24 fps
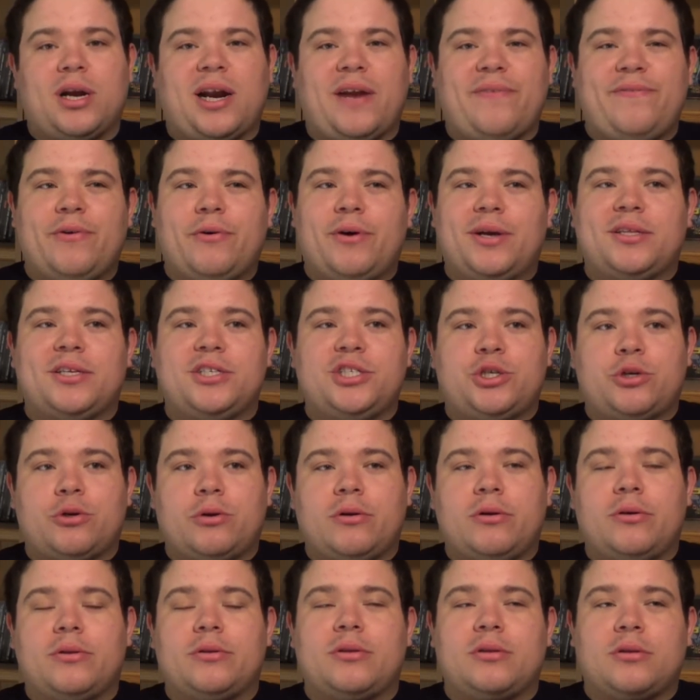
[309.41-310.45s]
I feel like
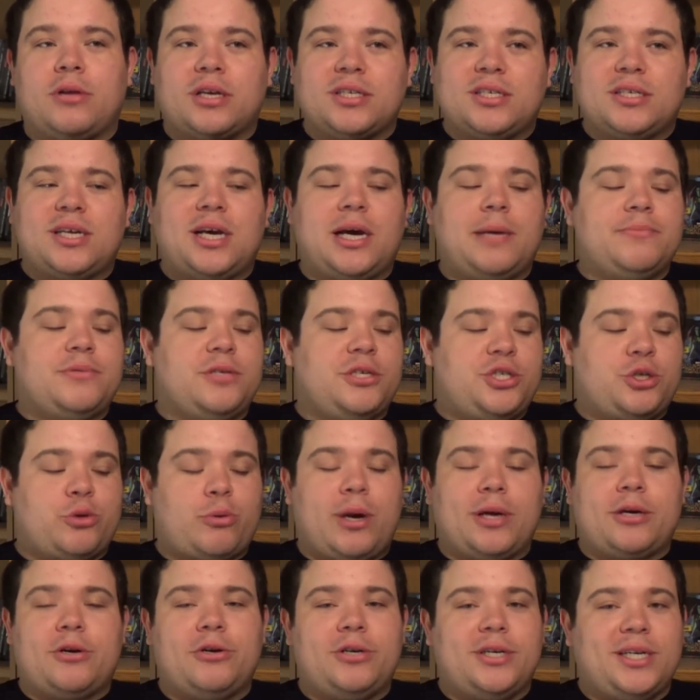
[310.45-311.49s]
lots of times the
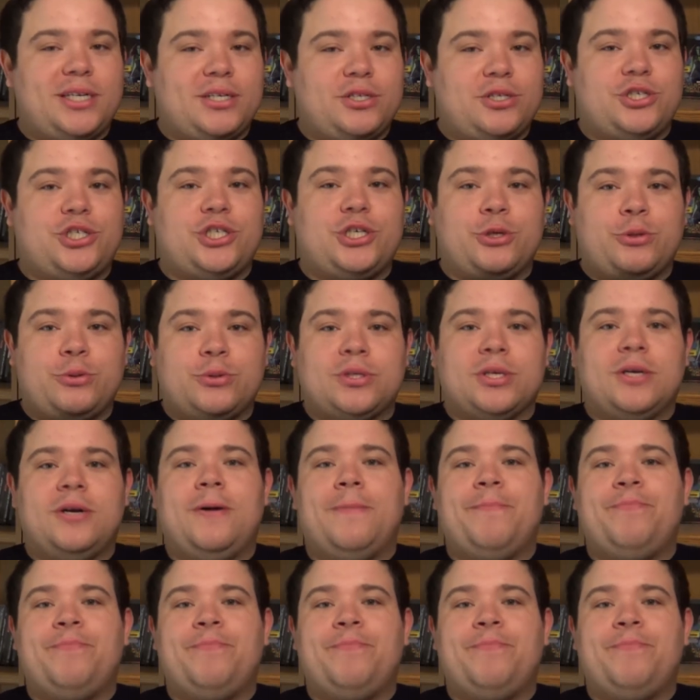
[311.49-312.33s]
director didn't choose